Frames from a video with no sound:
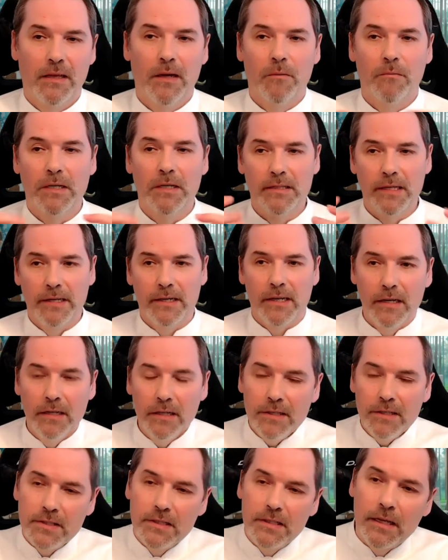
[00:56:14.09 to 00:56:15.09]
when they
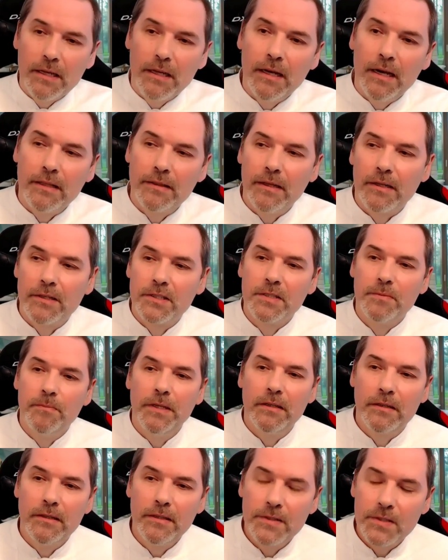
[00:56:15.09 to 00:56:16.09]
release the attached
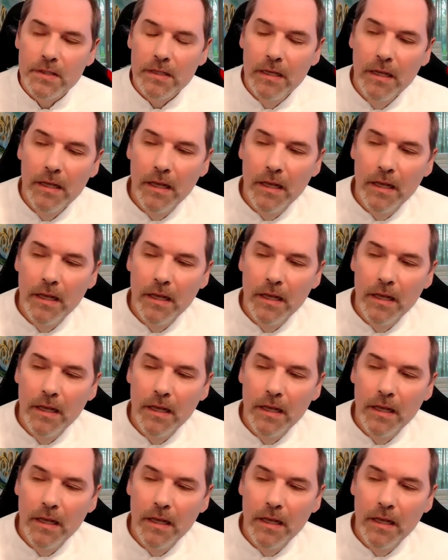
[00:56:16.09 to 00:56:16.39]
spirits,